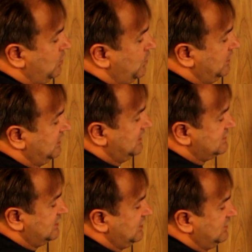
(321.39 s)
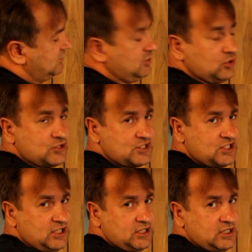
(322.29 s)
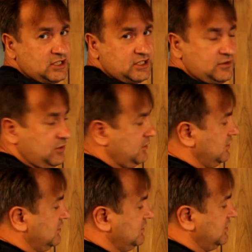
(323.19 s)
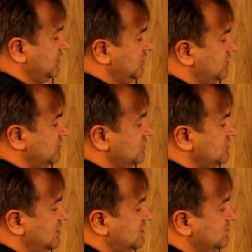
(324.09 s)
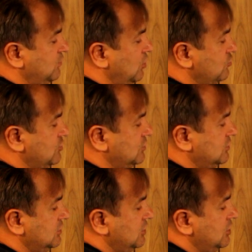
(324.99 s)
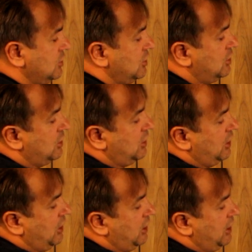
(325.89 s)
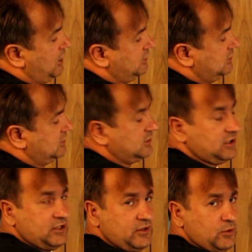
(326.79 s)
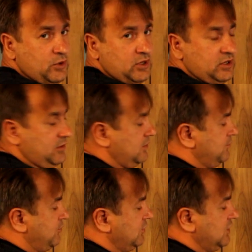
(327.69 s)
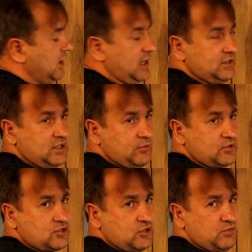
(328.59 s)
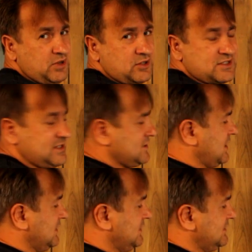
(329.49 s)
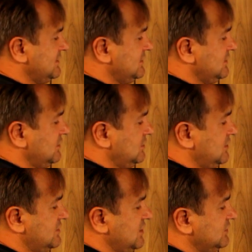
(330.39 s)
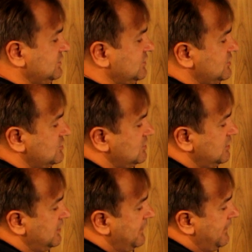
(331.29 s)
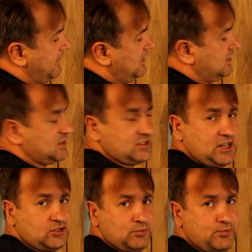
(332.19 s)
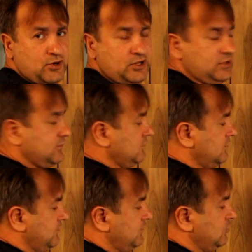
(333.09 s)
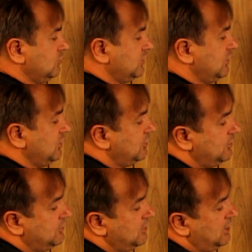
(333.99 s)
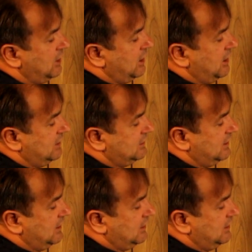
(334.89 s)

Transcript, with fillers: when it's hit DOC, it, uh, here is an explosion and uh, pretty high temperature, about 600 uh, Celsius, started burning fuel here and